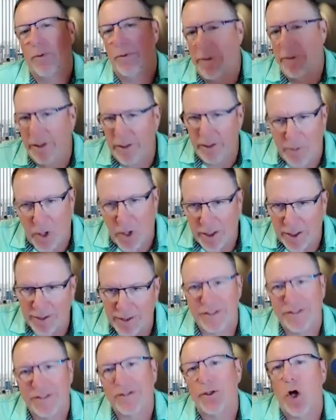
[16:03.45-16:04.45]
We've been in the
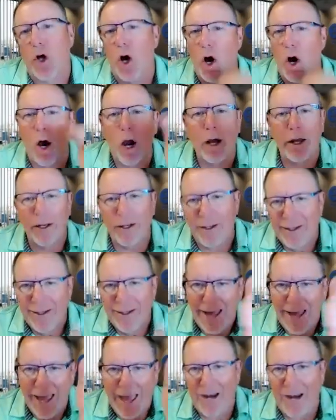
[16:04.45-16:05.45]
market this long, and
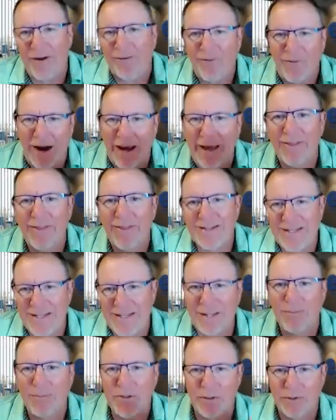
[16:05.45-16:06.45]
edify the
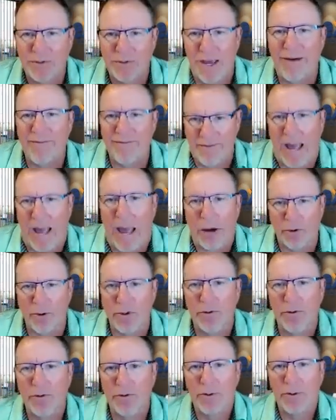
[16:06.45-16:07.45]
team so you have
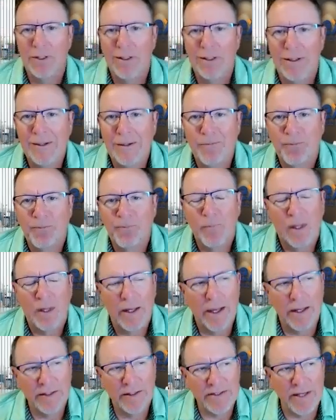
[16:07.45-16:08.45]
value,
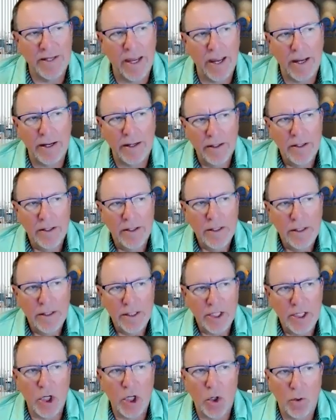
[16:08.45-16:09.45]
and say,
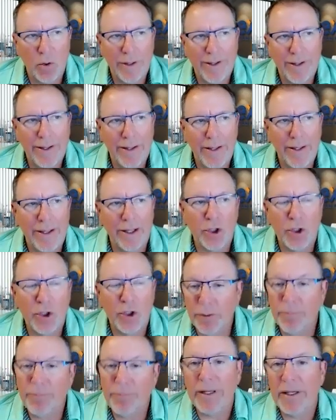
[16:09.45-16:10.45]
you know, it
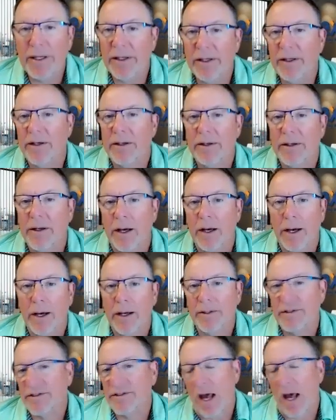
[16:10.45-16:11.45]
could be
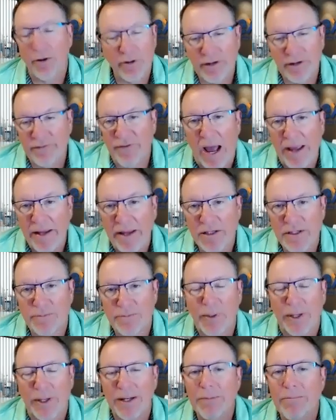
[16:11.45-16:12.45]
sound advice,
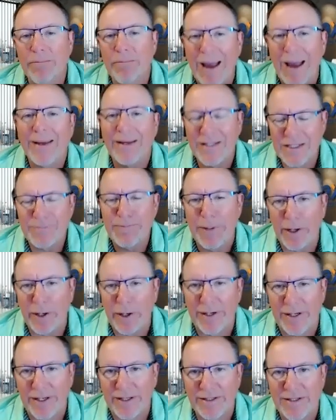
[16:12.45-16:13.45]
but in my
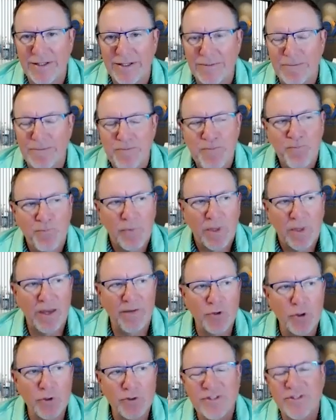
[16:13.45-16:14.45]
experience,
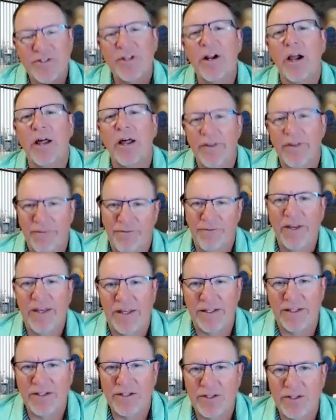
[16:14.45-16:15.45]
if you sit on the
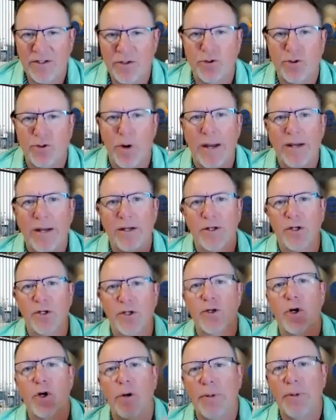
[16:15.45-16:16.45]
fence, you're trying to
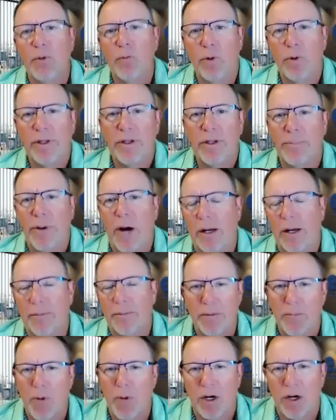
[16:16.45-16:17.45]
determine when the bottom
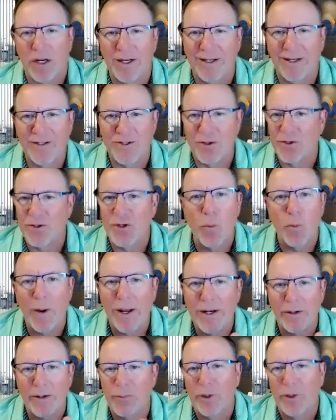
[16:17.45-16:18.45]
of the market is. There's no
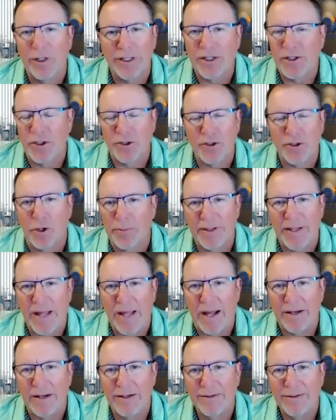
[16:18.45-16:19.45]
way to really determine
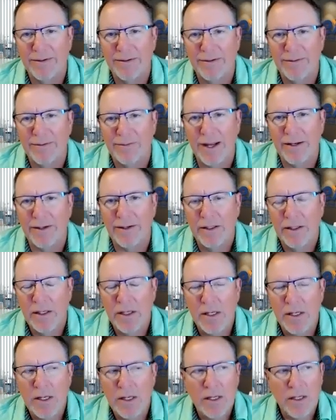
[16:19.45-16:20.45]
that, right?
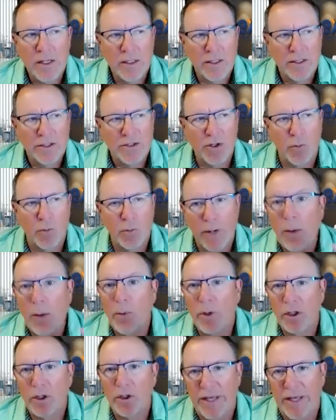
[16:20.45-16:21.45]
So what I
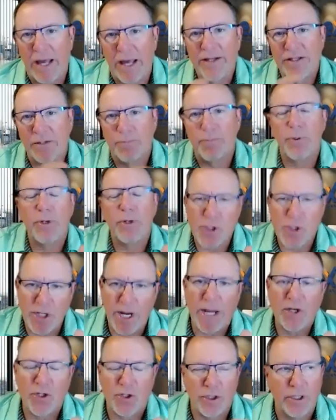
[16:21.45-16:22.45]
want to look at is
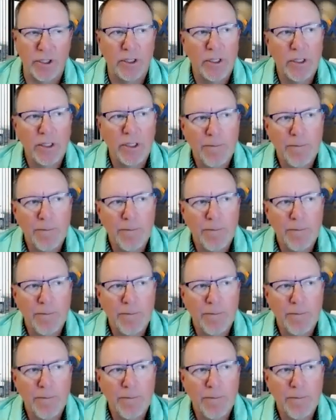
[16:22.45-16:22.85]
appreciation.